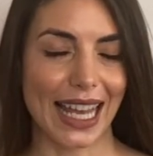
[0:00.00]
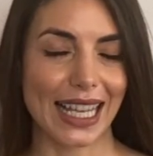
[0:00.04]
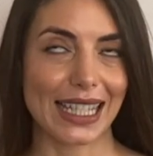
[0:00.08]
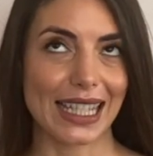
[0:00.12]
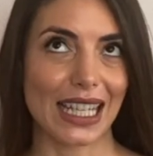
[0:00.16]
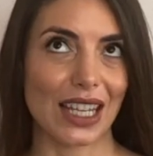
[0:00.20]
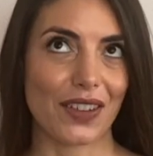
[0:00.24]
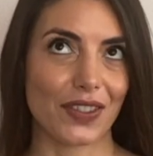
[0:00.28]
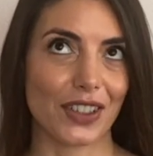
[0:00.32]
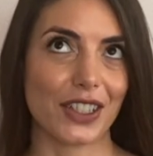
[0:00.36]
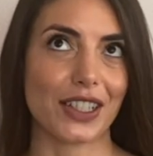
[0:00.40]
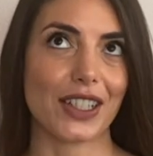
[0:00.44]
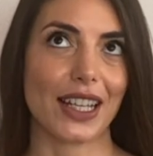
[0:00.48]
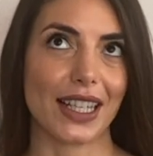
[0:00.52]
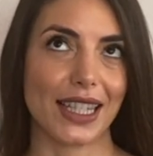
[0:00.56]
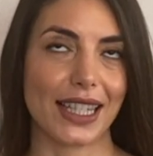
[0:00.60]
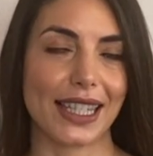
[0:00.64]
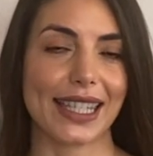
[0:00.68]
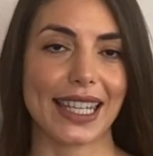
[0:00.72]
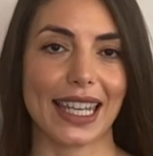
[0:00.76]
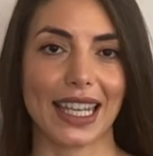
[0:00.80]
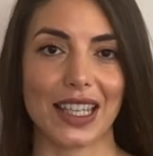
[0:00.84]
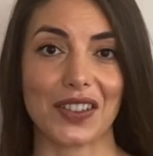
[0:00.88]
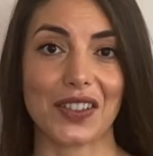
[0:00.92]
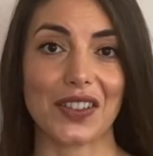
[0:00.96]
ever done
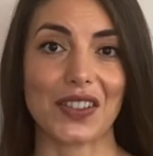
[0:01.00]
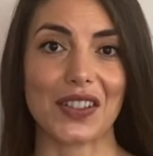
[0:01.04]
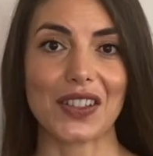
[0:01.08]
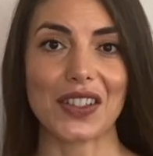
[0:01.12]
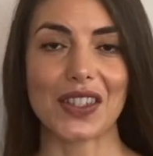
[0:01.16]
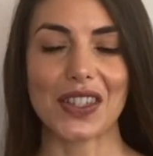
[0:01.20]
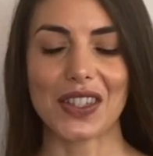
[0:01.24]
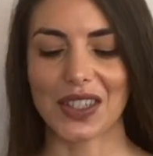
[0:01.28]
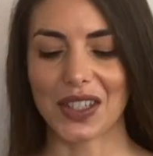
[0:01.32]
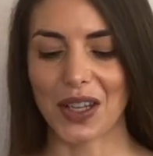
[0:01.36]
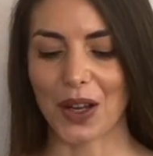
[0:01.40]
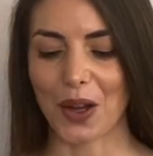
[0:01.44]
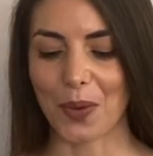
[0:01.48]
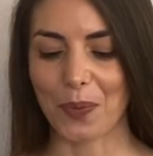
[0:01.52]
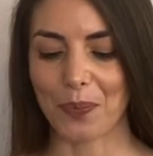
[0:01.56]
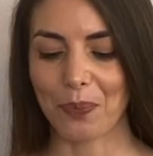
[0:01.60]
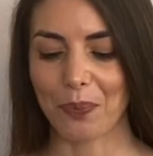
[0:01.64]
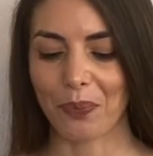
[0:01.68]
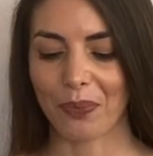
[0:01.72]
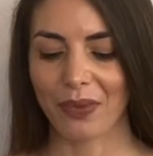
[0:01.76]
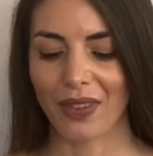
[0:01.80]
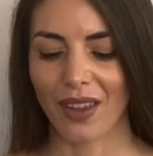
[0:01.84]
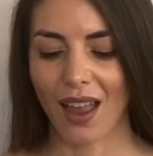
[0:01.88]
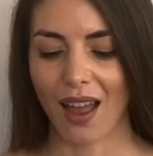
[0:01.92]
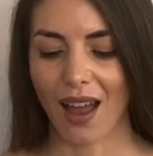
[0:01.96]
sandals. So
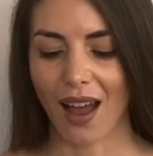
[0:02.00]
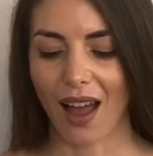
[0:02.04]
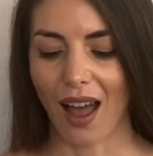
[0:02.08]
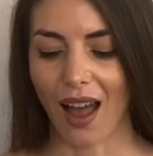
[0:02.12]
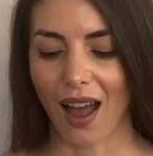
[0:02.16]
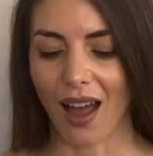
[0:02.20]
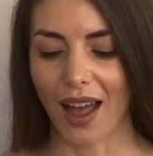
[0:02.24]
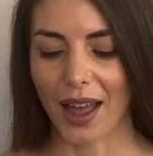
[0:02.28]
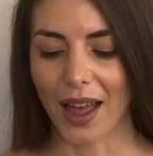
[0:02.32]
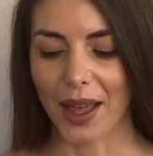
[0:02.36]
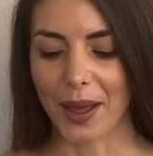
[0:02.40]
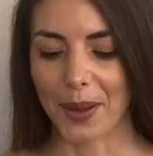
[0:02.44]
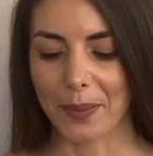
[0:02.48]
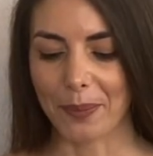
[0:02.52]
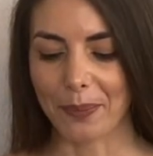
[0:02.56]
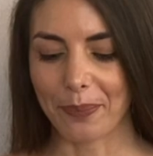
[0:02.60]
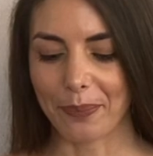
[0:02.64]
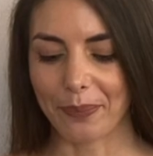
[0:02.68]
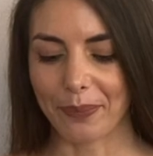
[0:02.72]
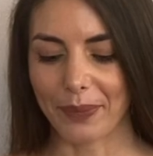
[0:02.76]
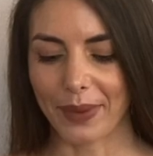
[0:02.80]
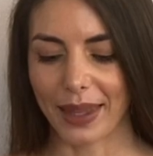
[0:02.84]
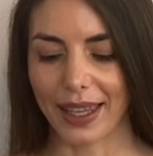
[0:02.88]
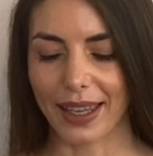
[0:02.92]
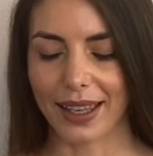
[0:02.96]
I'm